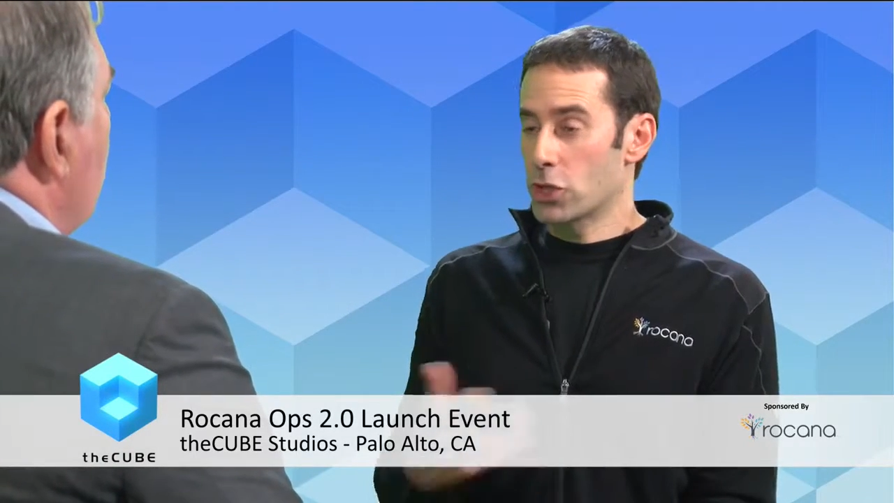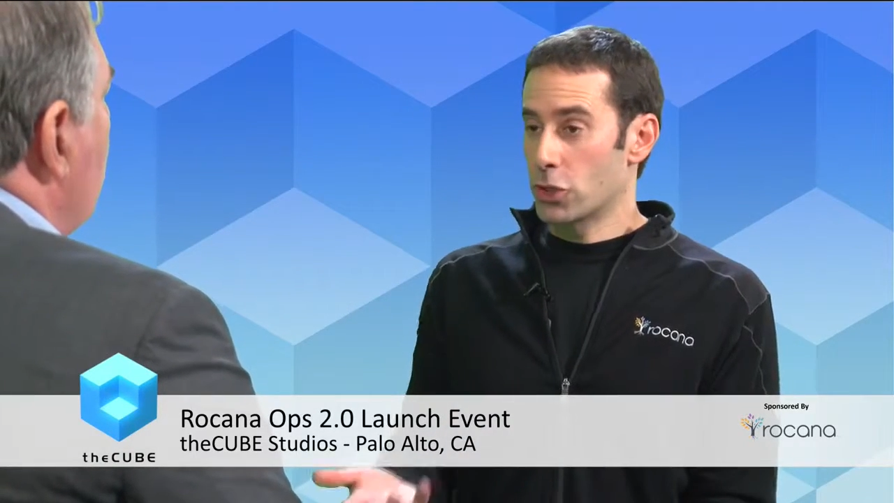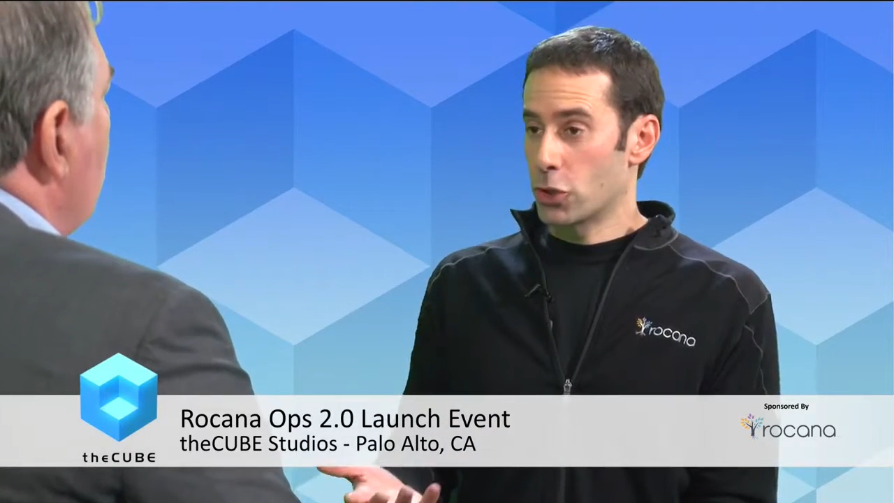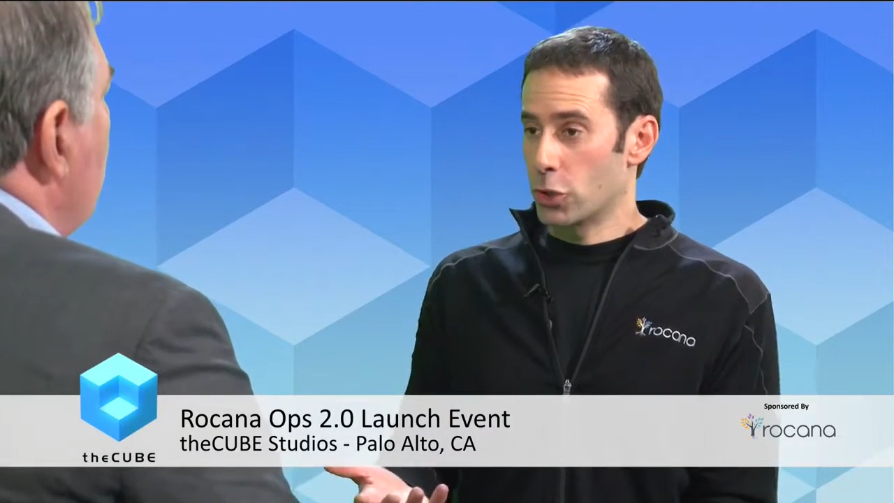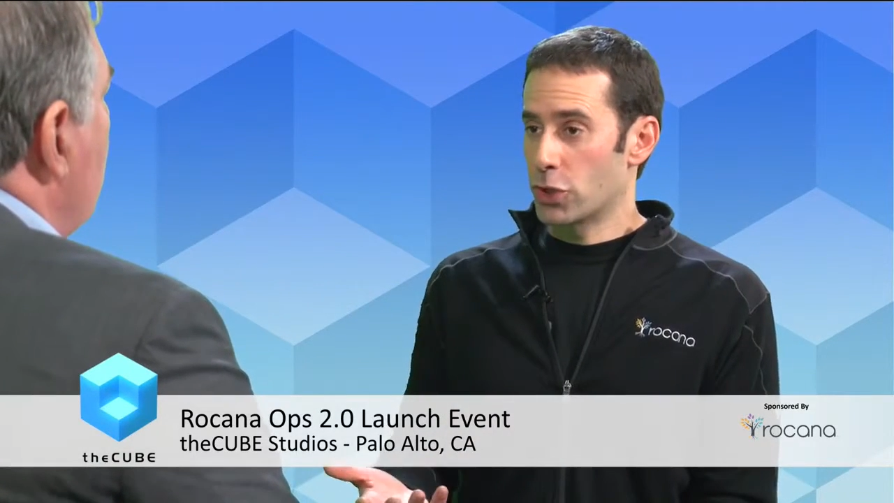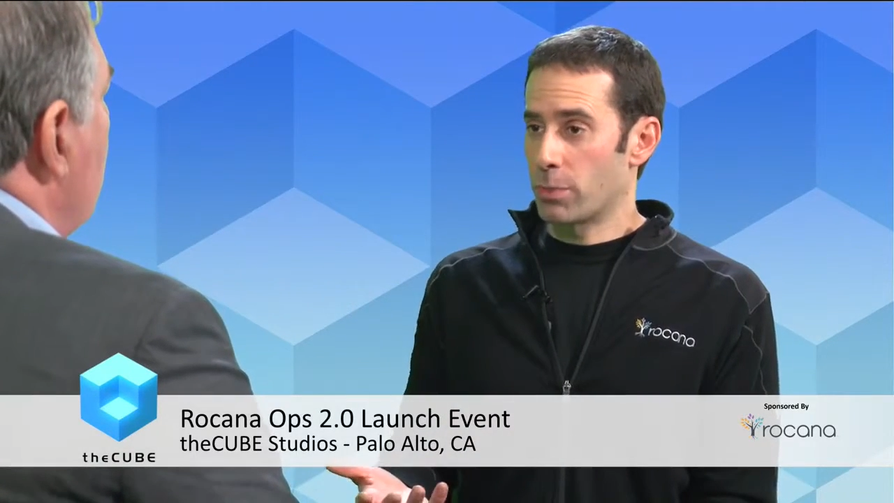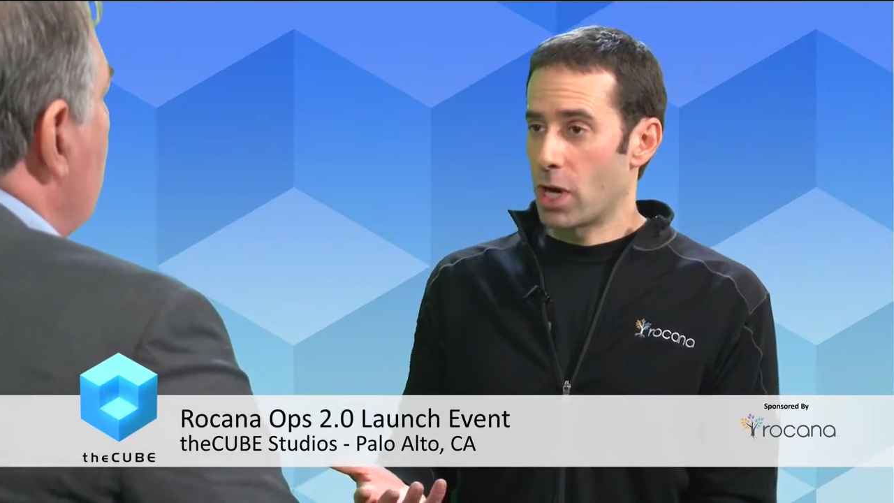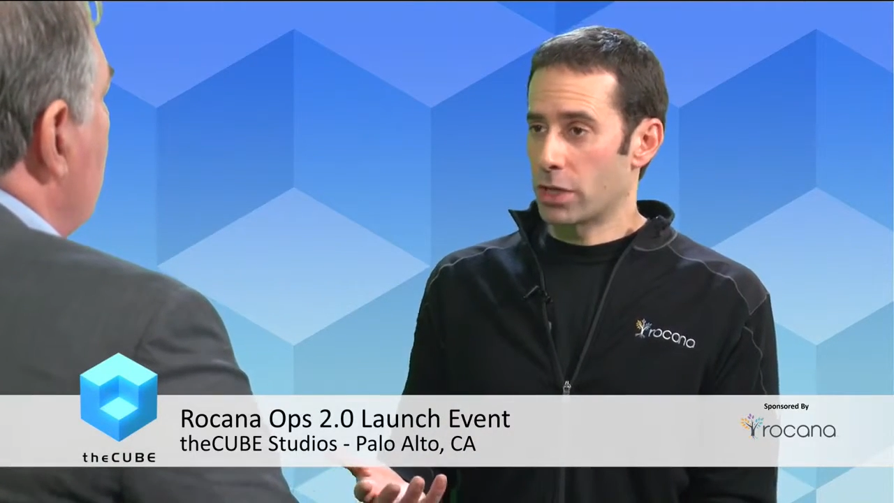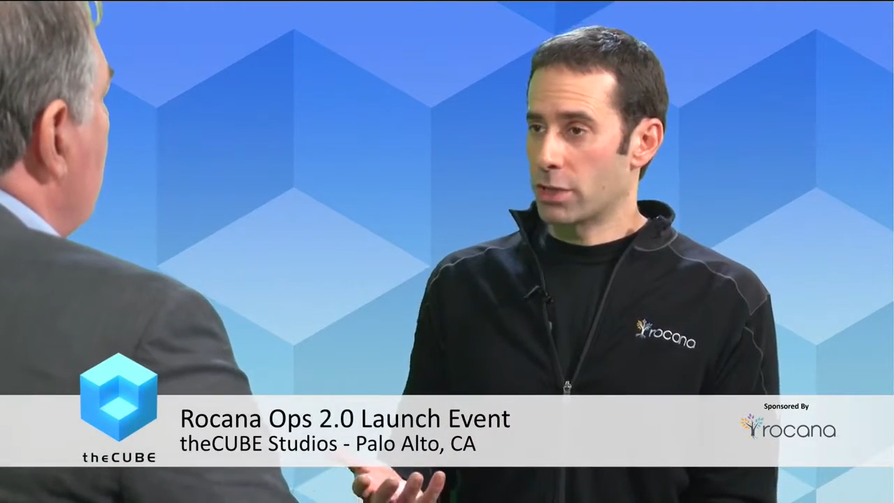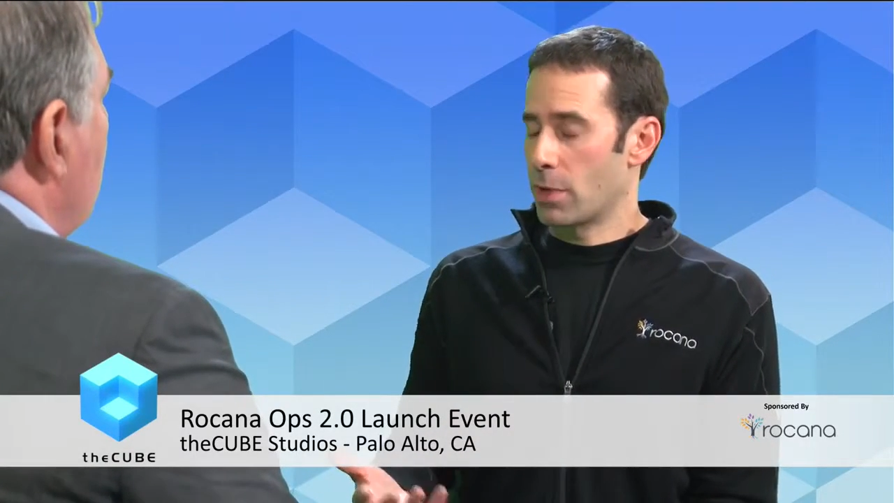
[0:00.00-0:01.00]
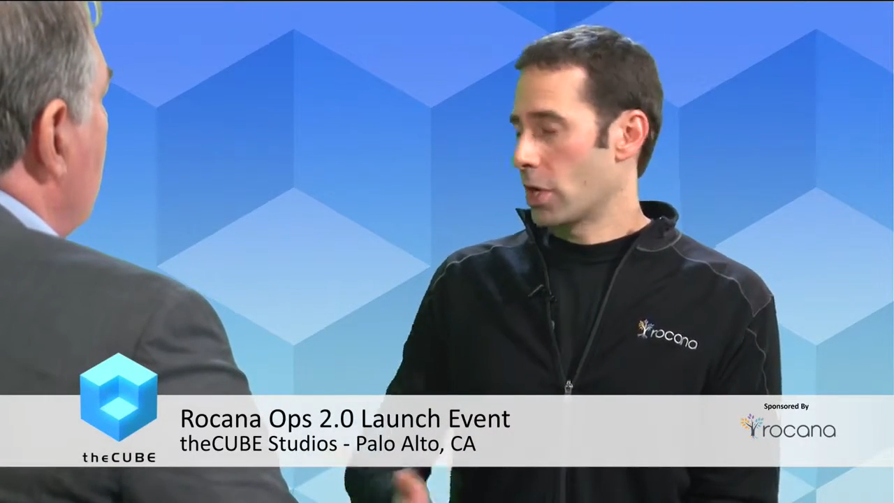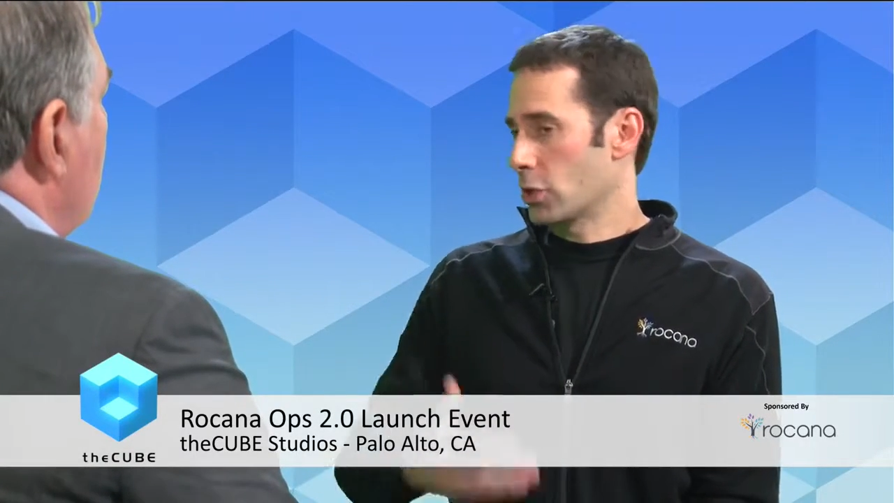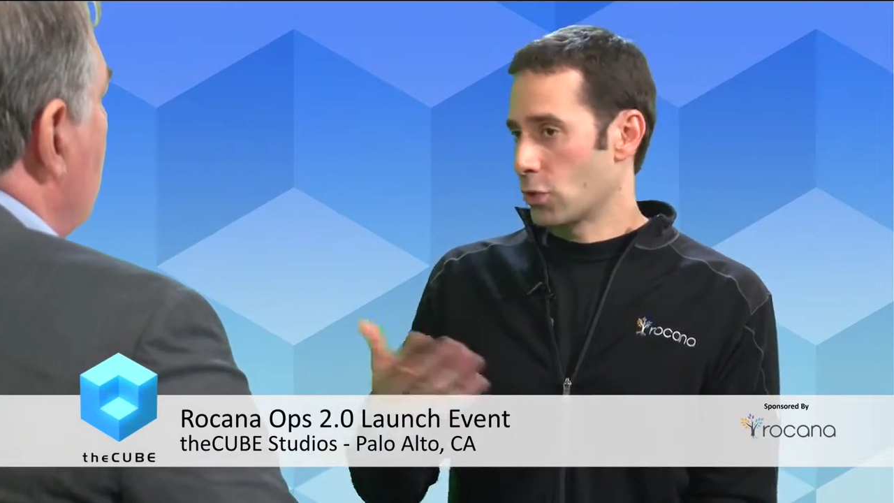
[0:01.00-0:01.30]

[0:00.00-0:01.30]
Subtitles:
introduced the product to market,